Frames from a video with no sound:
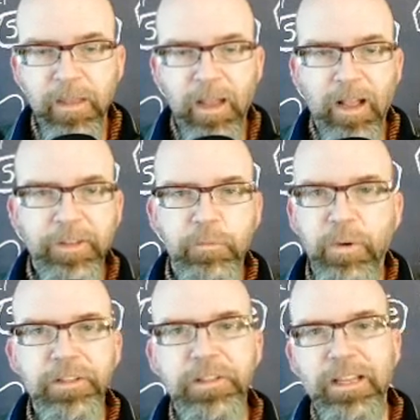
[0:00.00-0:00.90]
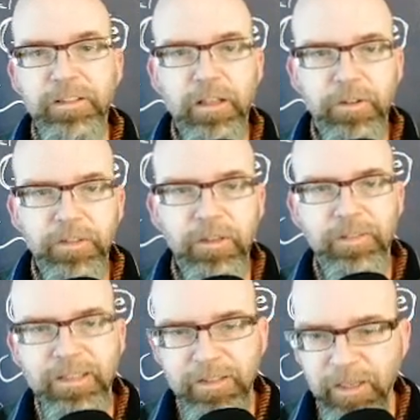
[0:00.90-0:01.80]
And then what does that cell do?
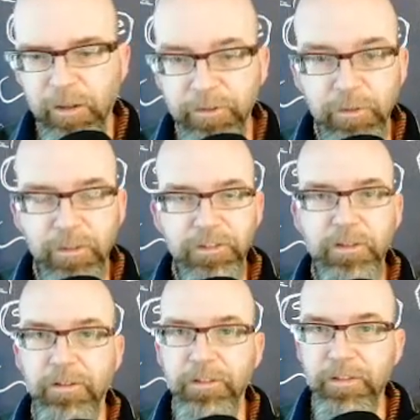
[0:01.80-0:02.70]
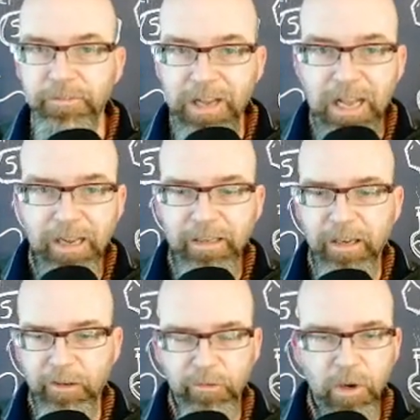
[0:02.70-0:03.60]
That cell is going to start to divide
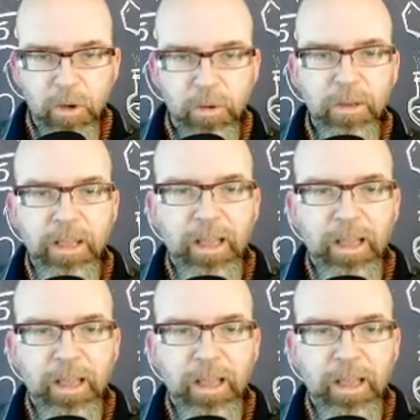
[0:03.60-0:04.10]
and grow,